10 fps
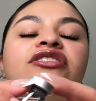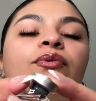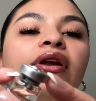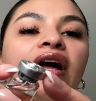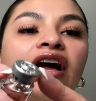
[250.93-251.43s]

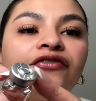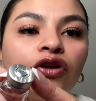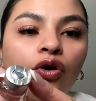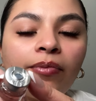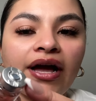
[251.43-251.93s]
one I have to
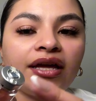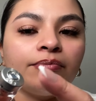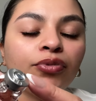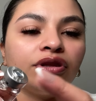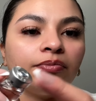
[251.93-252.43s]
go back
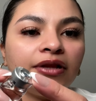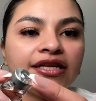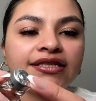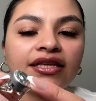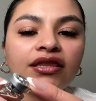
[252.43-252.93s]
and put the
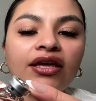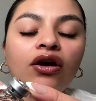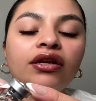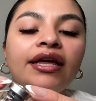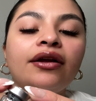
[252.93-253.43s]
plastic thing
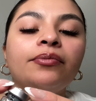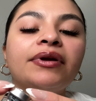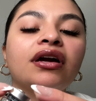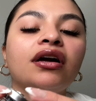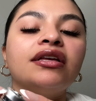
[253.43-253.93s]
on there
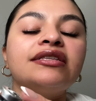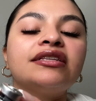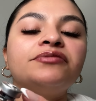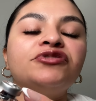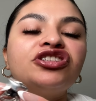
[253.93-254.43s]
because
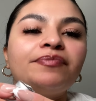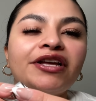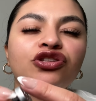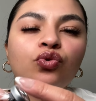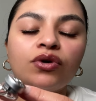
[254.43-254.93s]
just by
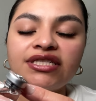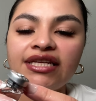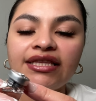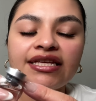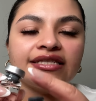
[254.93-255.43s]

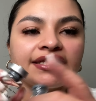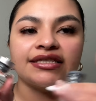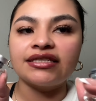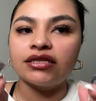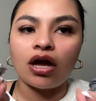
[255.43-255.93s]
twisting this,
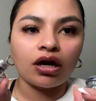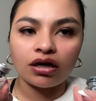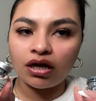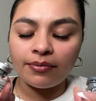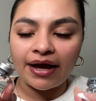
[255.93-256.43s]
it's not going
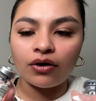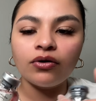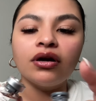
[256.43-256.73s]
to come out.